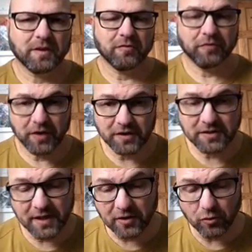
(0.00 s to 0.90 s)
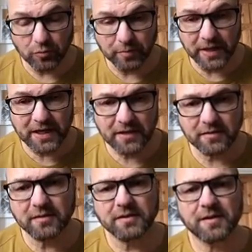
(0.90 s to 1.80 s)
First, they called me
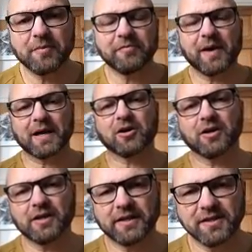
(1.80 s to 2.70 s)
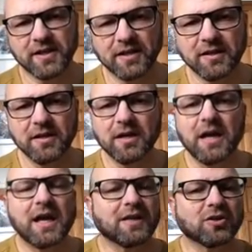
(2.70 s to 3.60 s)
and some of my colleagues in
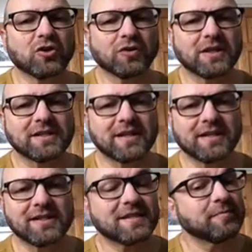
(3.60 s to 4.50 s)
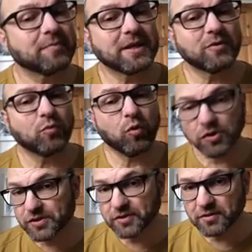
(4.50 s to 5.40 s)
and told us that it simply
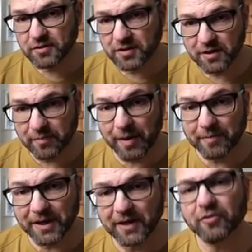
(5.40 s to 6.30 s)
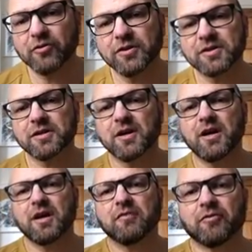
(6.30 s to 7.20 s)
wasn't in the public interest
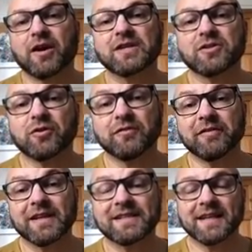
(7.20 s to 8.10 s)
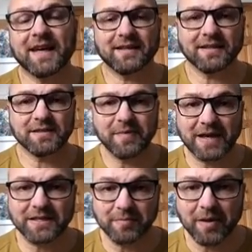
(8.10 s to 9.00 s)
for us to investigate this
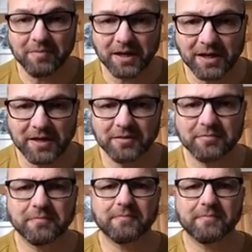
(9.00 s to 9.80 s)
matter publicly.